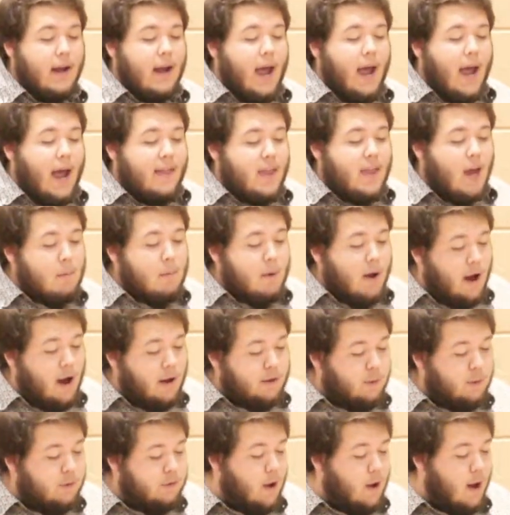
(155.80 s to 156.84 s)
And then we
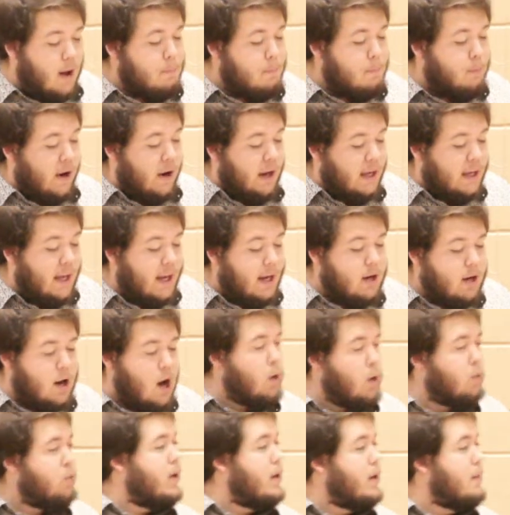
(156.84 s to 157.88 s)
also saw him breaking an
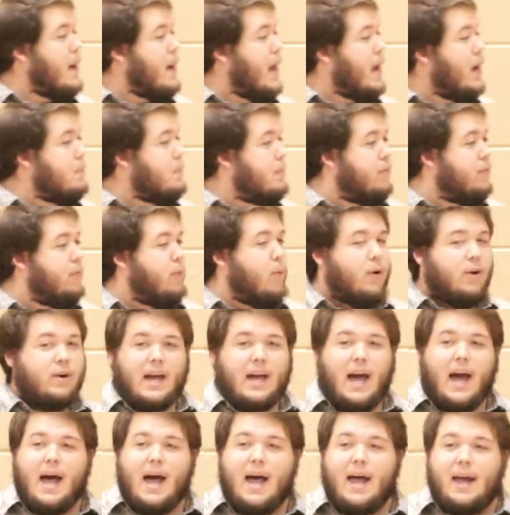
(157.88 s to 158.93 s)
oath he made before
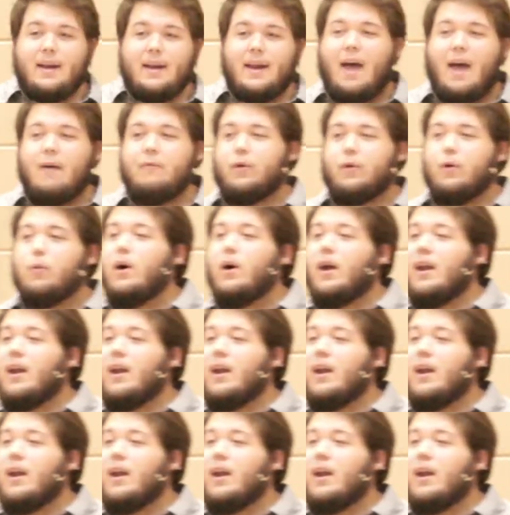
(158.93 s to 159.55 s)
God after one